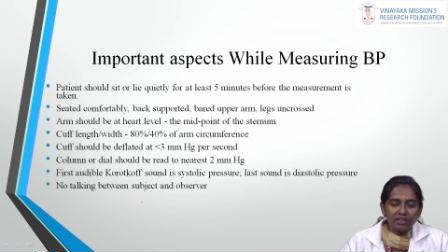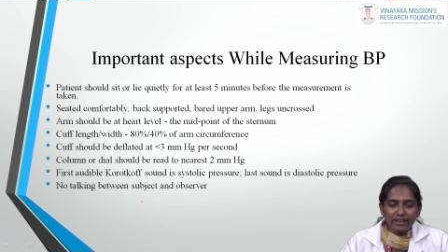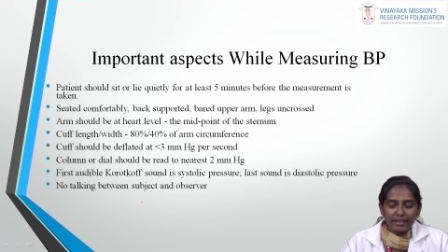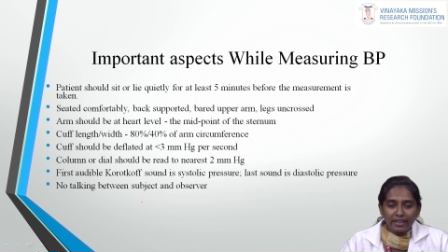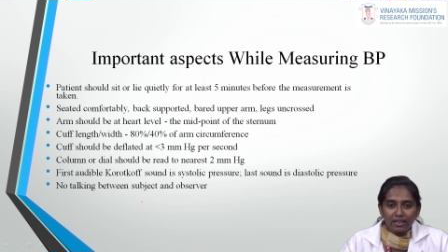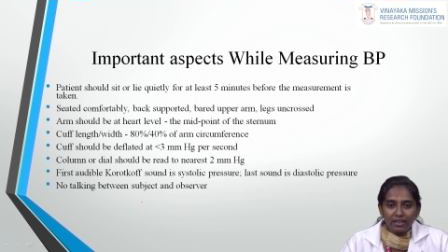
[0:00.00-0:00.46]

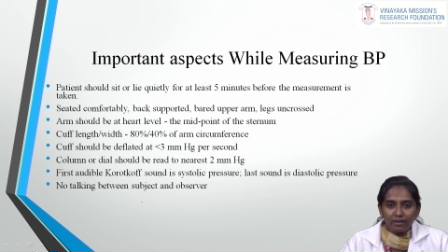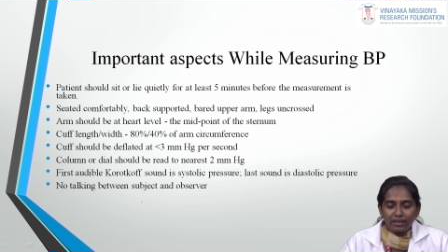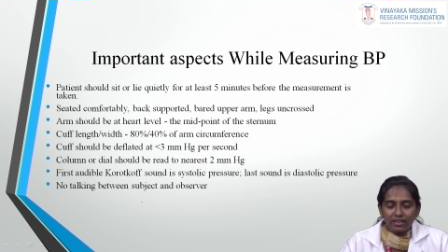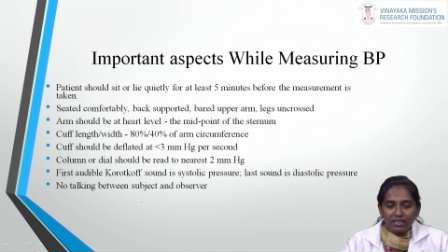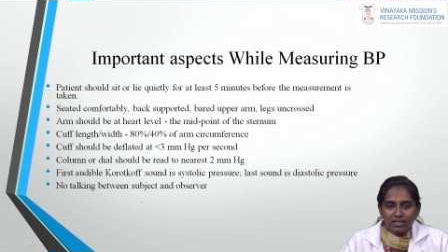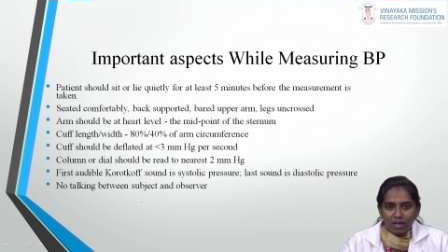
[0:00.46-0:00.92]

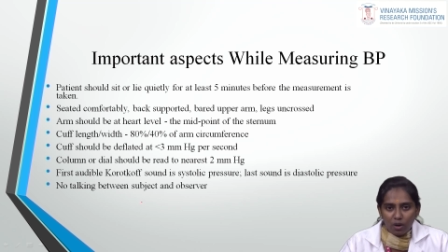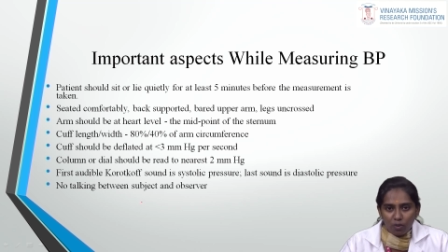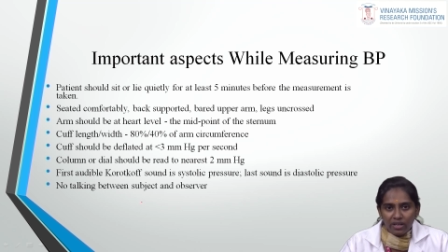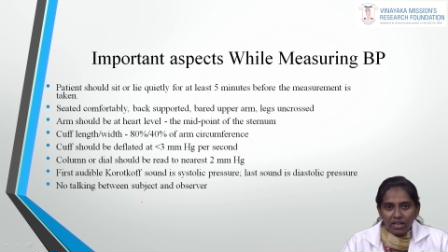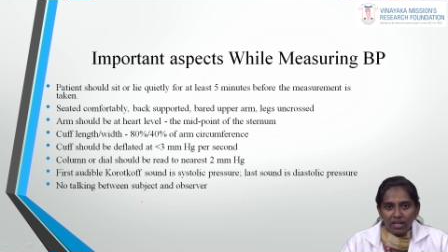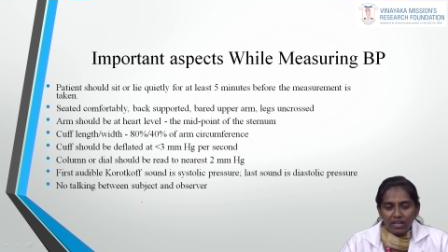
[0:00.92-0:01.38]
The
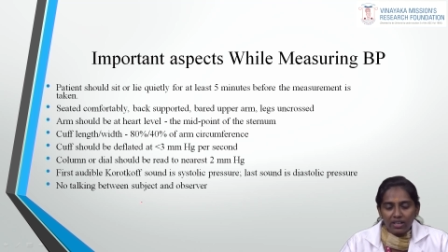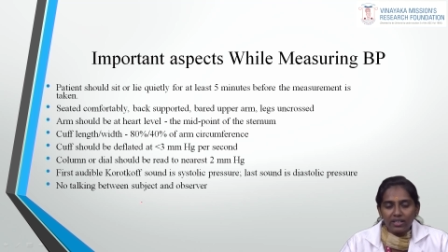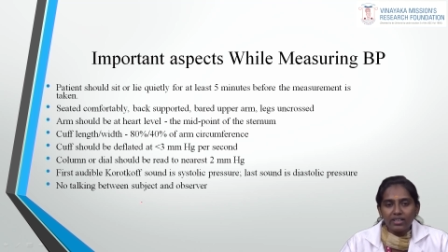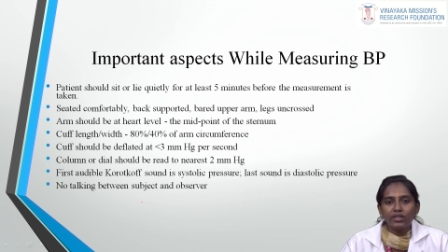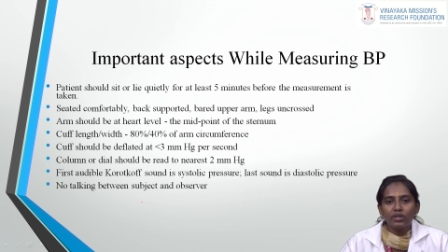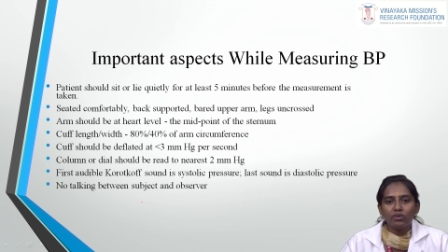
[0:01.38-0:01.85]
sound
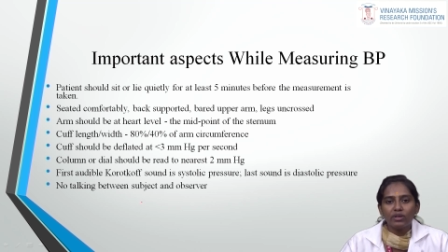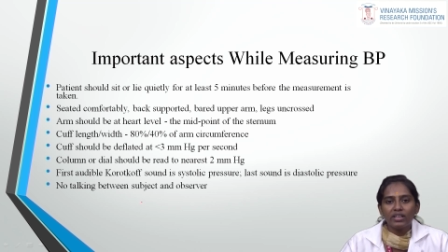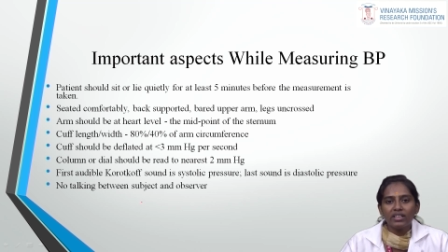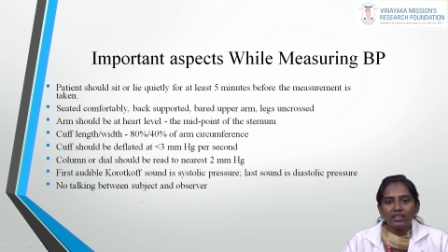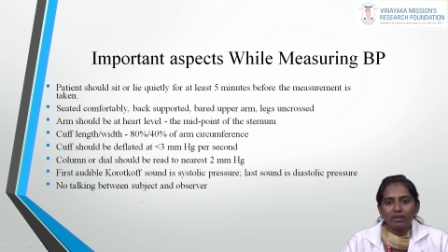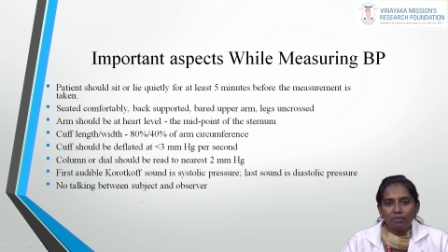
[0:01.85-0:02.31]
heard
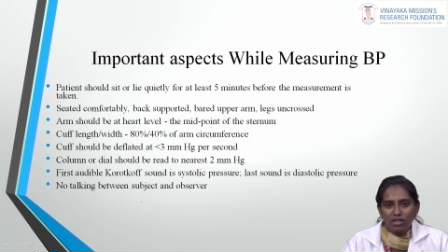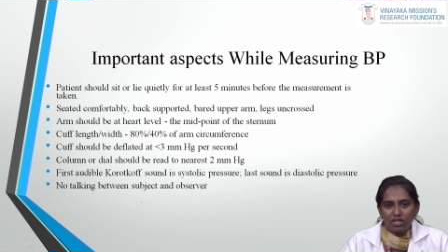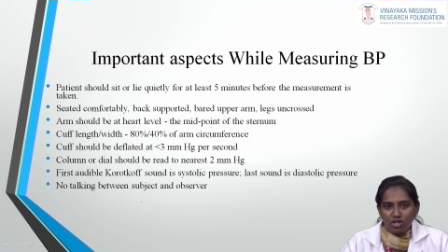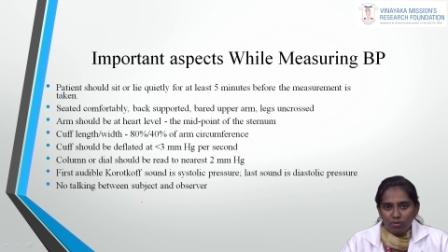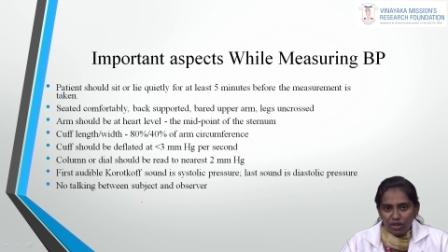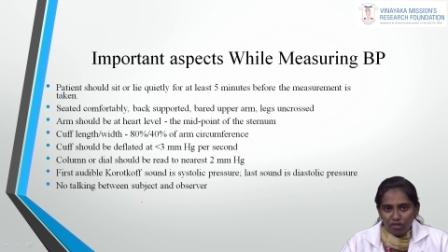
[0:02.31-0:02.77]
during the
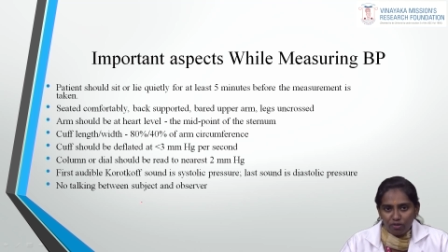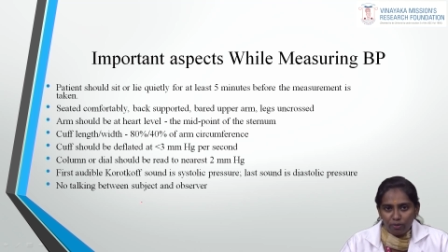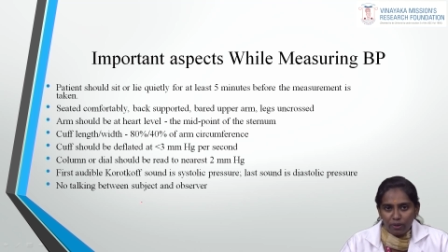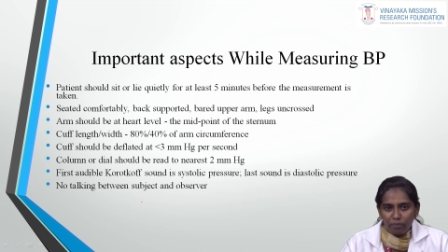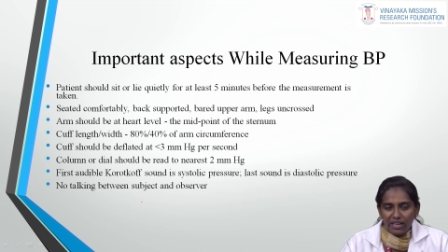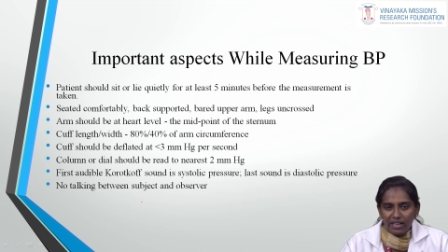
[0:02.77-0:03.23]
measurement of
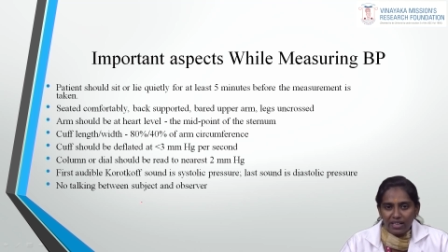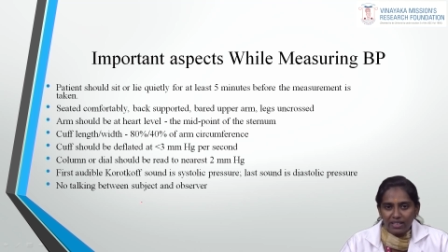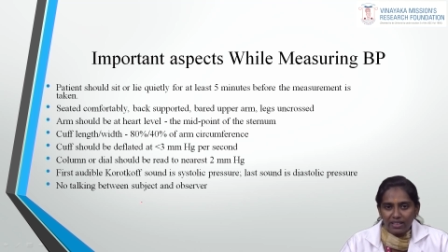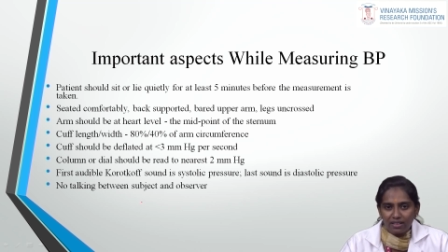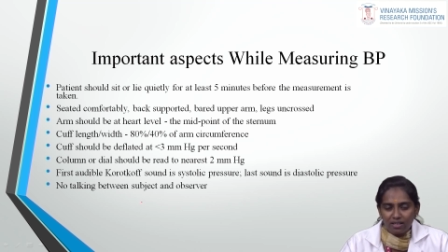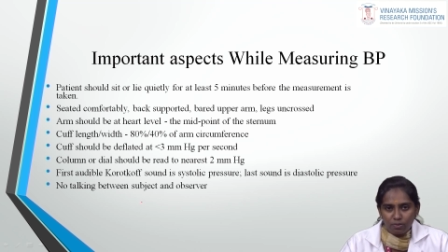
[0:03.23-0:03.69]
BP
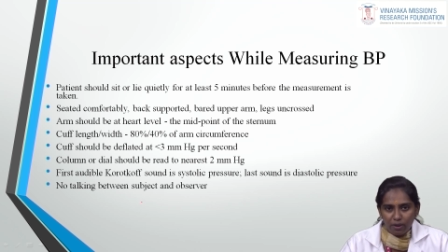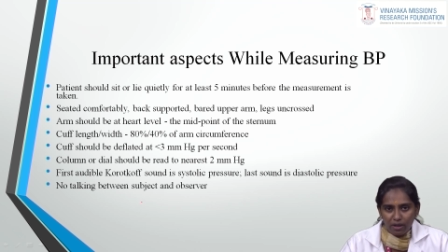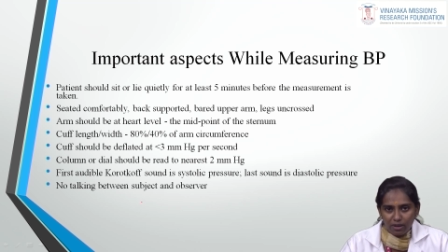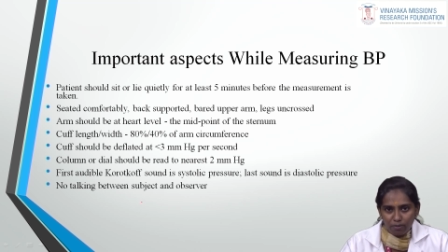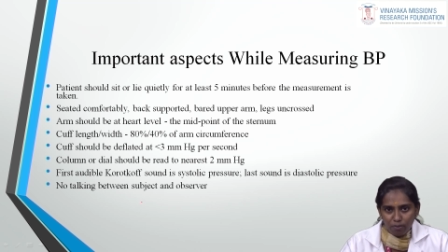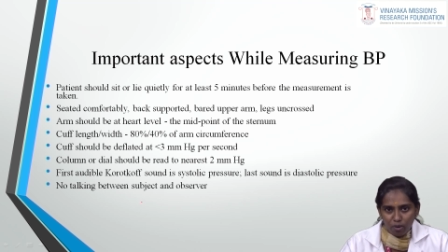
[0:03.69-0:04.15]
in the
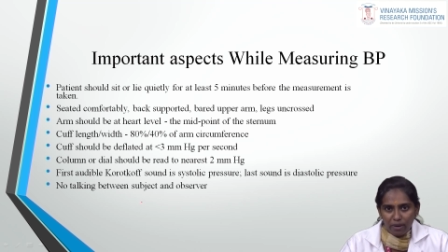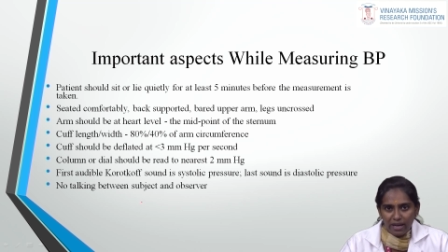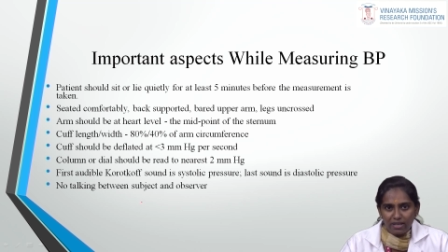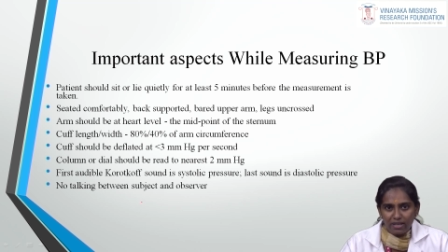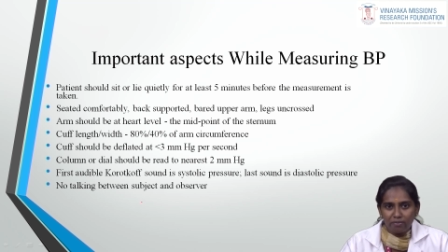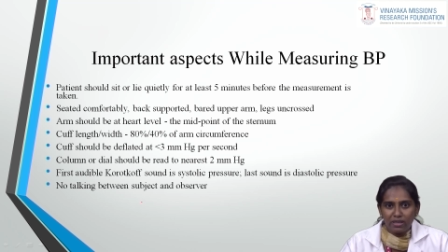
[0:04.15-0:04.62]

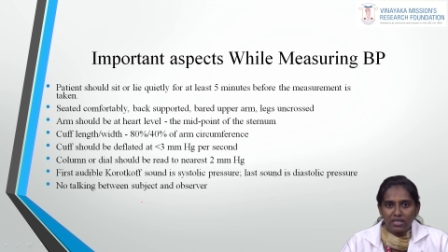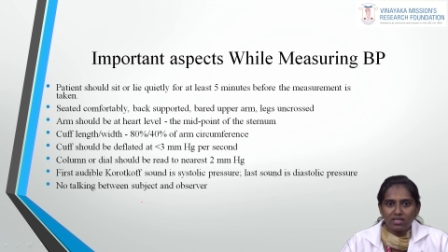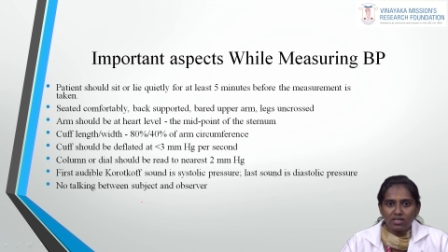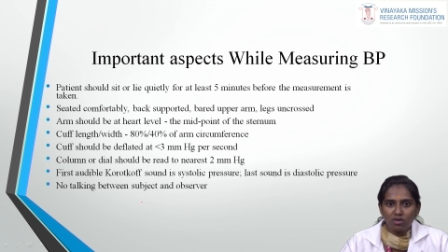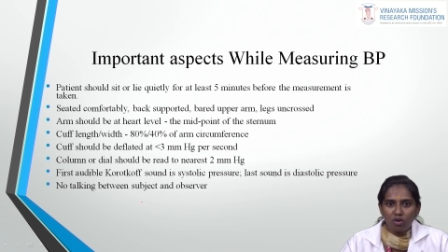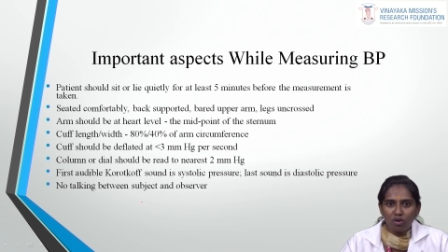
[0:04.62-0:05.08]

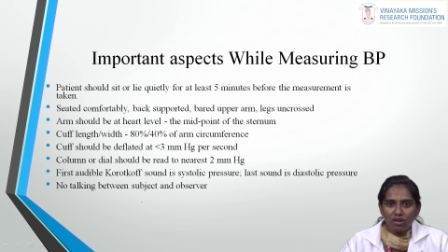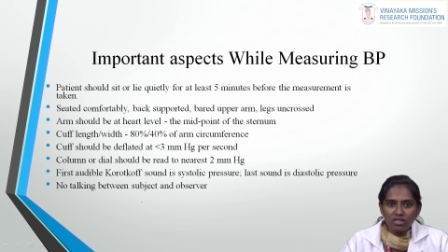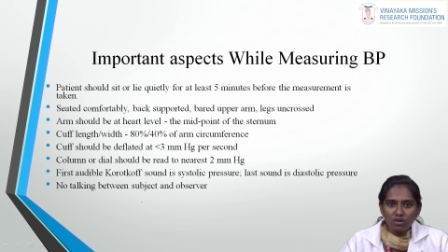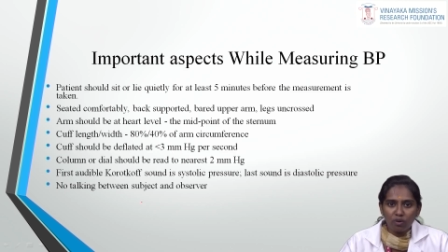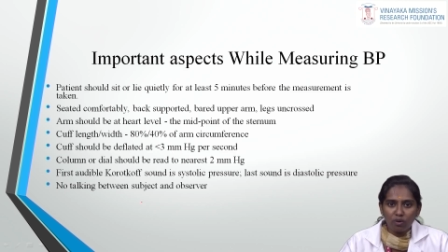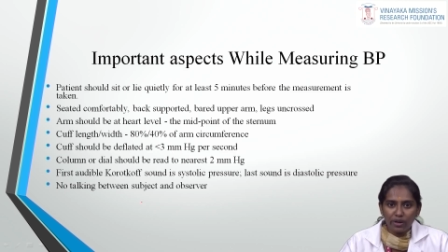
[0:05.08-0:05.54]
sphygmomanometer is called
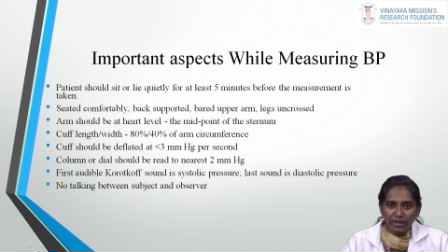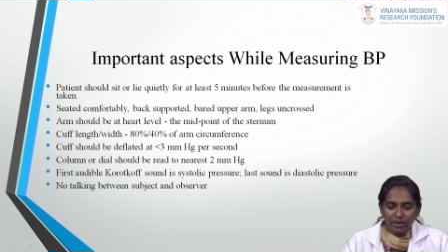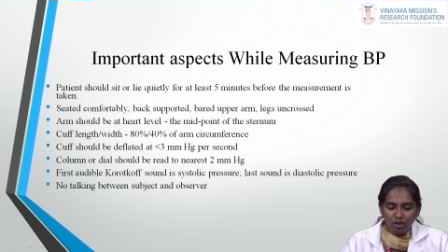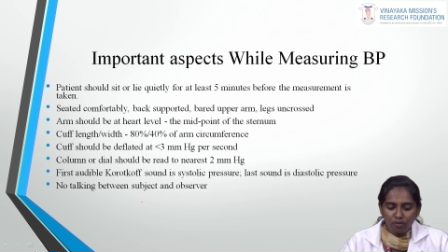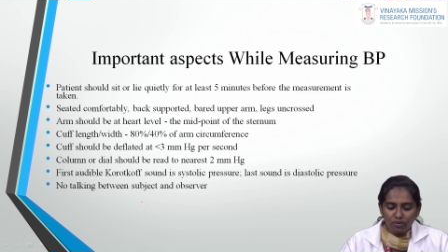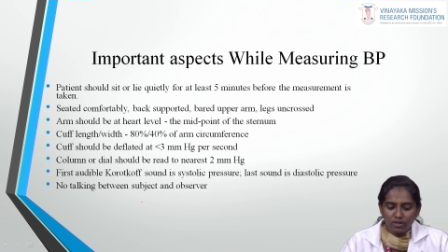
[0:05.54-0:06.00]
as
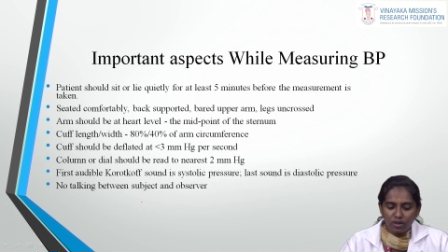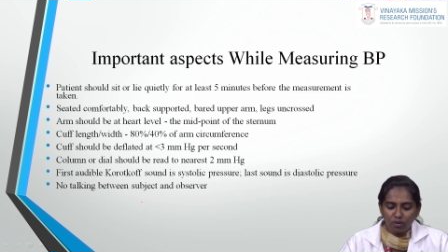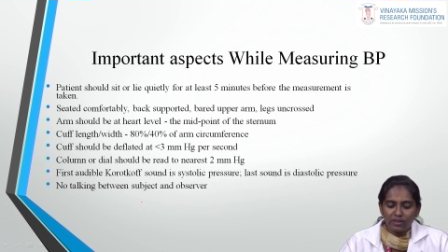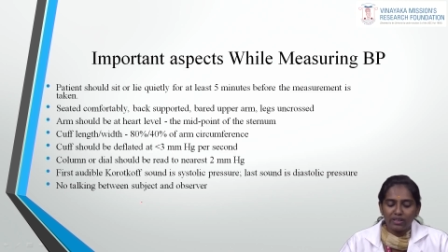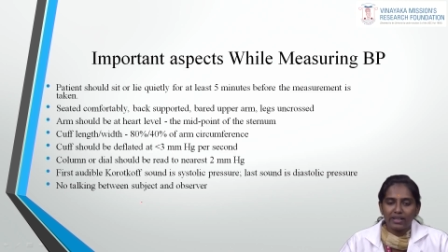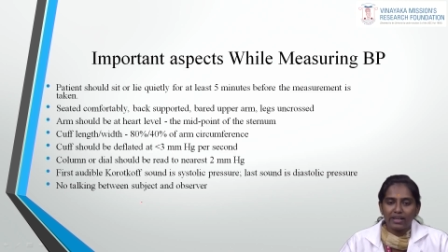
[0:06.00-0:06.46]
Korotkoff sound.